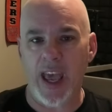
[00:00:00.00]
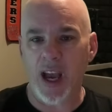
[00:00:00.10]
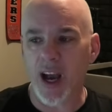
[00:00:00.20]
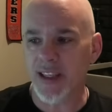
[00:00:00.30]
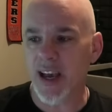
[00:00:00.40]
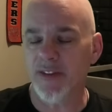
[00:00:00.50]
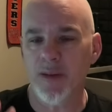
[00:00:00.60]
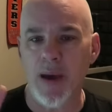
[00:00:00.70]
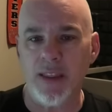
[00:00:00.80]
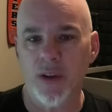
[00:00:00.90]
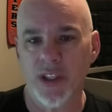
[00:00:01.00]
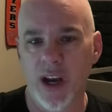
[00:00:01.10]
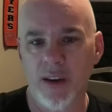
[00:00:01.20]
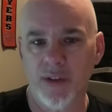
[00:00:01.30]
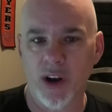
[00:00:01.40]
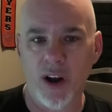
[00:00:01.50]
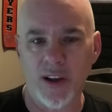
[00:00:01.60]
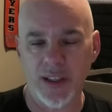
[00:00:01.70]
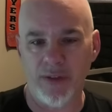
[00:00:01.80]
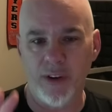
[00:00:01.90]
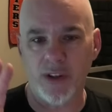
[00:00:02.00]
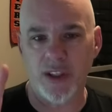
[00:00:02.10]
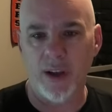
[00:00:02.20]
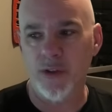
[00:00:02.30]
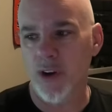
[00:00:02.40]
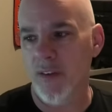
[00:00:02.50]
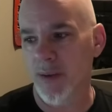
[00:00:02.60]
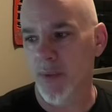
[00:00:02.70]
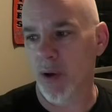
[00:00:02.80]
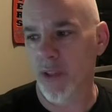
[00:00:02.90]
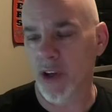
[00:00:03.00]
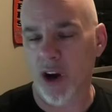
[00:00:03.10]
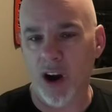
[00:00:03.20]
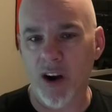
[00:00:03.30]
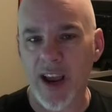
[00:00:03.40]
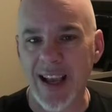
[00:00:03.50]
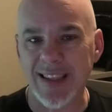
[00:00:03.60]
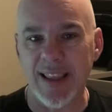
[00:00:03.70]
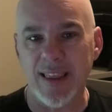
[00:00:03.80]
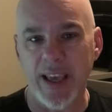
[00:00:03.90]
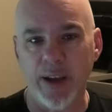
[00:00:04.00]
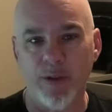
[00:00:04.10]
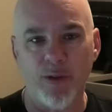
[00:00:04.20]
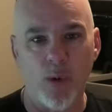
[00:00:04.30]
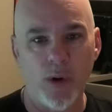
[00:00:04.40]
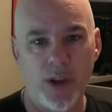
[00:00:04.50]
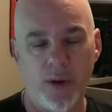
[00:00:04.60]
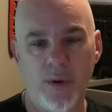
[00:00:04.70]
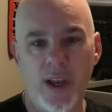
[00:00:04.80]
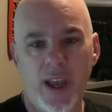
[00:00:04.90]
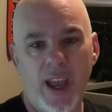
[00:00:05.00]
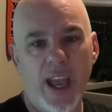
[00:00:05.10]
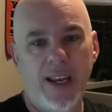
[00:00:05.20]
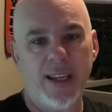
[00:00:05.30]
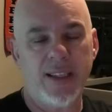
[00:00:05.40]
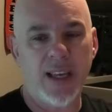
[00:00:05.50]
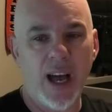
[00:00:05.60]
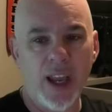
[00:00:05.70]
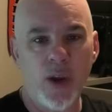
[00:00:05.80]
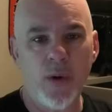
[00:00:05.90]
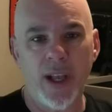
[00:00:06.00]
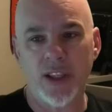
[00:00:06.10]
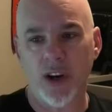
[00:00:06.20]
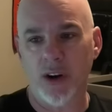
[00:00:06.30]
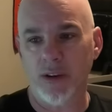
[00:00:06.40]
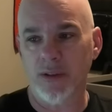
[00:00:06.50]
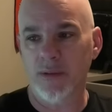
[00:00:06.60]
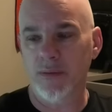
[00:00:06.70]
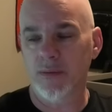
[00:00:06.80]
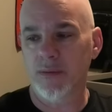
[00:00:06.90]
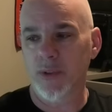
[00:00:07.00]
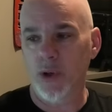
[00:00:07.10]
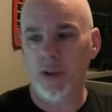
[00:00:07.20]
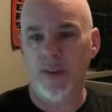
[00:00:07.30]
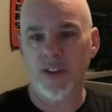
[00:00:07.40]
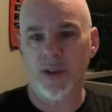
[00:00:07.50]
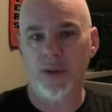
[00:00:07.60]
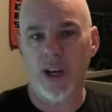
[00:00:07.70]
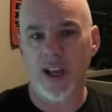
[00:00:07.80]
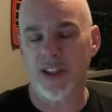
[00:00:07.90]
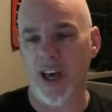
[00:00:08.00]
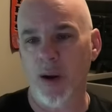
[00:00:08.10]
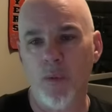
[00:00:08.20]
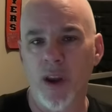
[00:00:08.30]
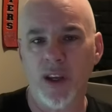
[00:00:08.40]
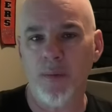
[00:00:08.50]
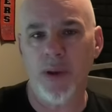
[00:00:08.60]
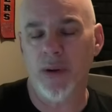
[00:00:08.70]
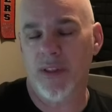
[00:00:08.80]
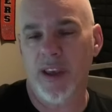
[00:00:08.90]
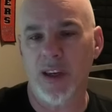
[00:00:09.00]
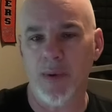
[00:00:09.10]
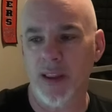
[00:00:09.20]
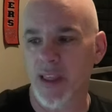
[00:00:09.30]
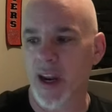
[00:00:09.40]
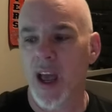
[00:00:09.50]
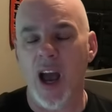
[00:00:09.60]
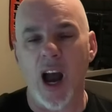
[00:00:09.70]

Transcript: AIs have to make those kind of calls. And if you're in self-driving mode, the car has to think for you and decide who gets hurt, who lives and who dies. I don't want a computer thinking about that.